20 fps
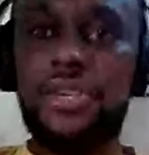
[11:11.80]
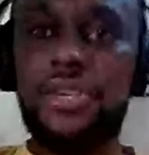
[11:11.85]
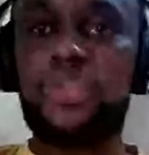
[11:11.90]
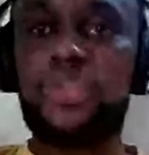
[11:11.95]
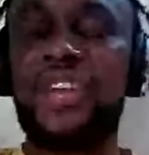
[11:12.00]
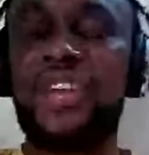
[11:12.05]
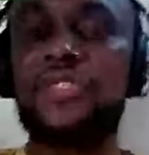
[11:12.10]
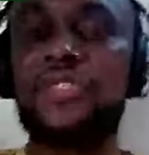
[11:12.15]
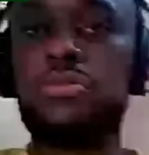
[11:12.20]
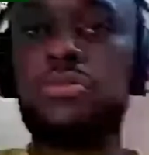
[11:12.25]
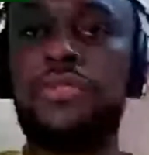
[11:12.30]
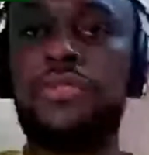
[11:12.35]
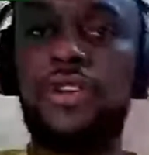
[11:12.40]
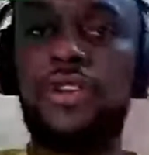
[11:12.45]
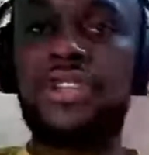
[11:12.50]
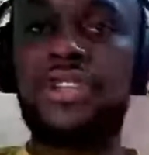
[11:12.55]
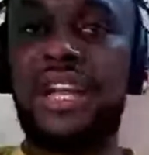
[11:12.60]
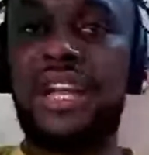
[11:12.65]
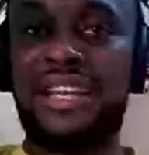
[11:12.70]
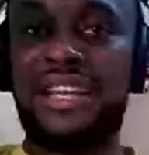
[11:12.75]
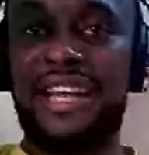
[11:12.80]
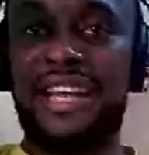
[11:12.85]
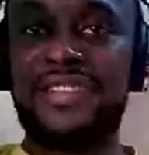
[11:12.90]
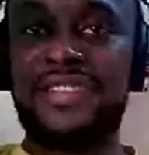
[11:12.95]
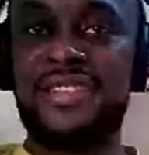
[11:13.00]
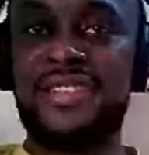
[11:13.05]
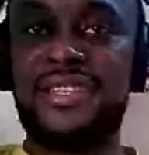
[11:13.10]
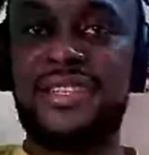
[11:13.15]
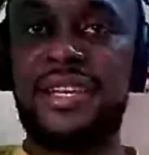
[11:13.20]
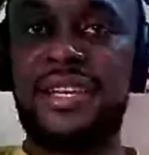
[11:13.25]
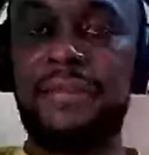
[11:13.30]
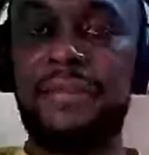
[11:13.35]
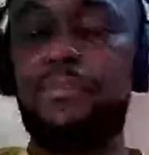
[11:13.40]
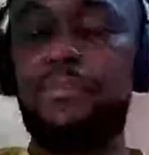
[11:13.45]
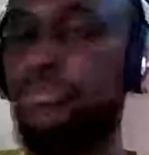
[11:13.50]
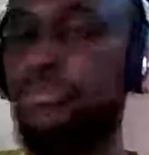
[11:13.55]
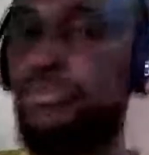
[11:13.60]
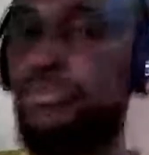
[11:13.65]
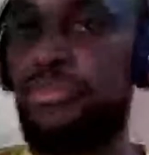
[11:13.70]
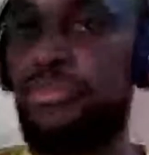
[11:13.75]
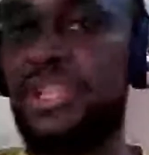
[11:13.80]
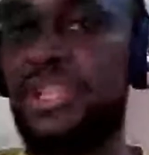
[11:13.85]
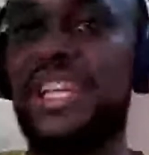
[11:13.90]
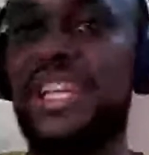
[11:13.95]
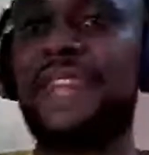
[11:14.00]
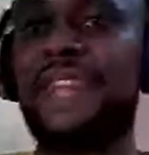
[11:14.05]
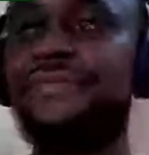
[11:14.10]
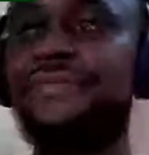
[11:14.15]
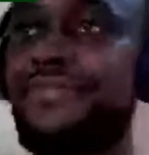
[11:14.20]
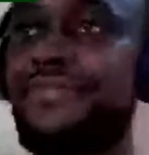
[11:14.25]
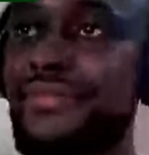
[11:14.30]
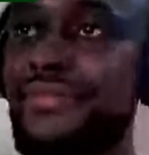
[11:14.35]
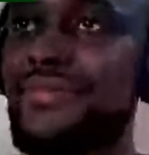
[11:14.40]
trying to move on that class. But then